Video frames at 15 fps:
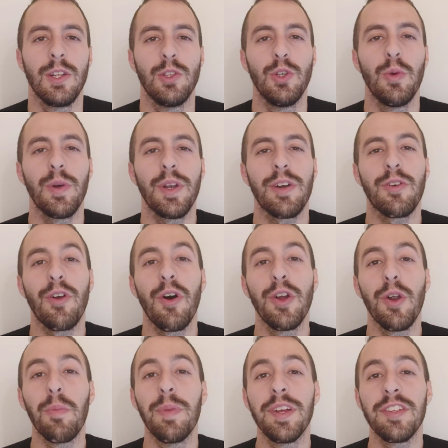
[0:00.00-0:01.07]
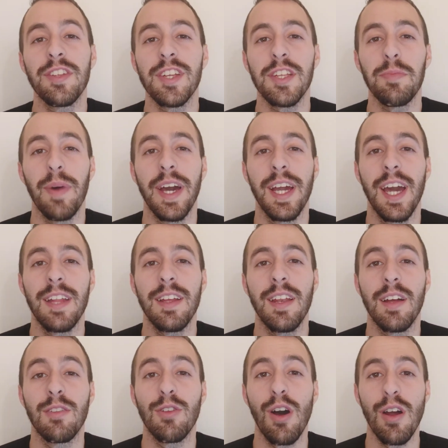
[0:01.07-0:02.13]
Do you want to grow your business by getting
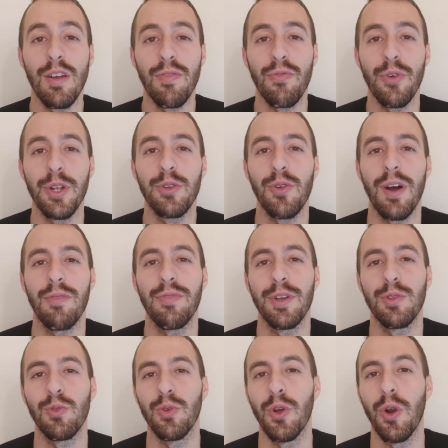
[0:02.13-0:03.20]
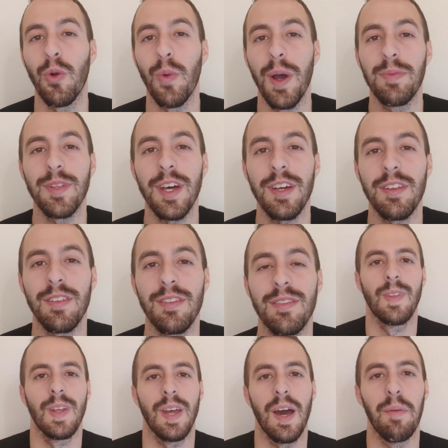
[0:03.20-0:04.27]
a ton of free traffic to your website?
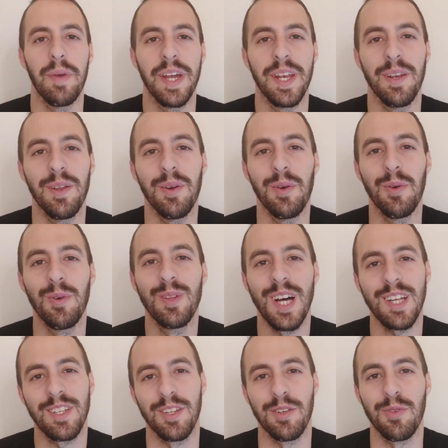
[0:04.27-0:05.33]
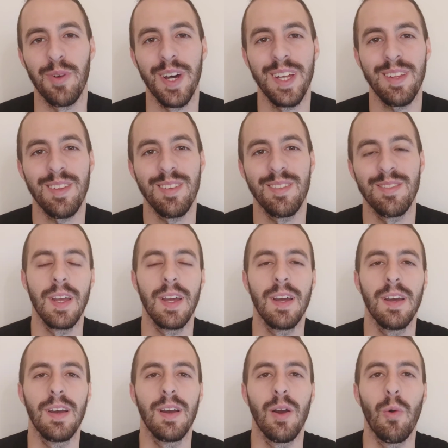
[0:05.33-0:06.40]
I mean, who doesn't, right?
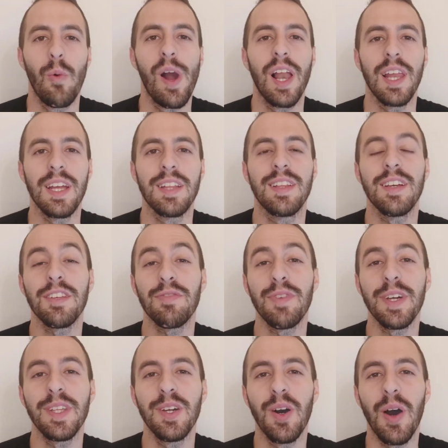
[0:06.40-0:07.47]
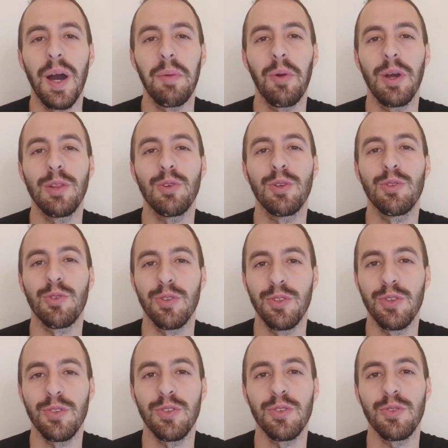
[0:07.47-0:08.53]
Well, in this video, I'm going to
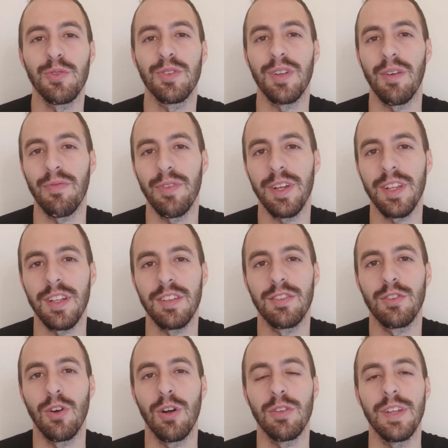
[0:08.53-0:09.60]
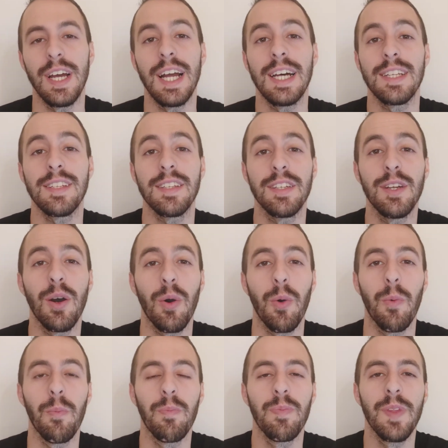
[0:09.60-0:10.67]
introduce you to something that's called SEO.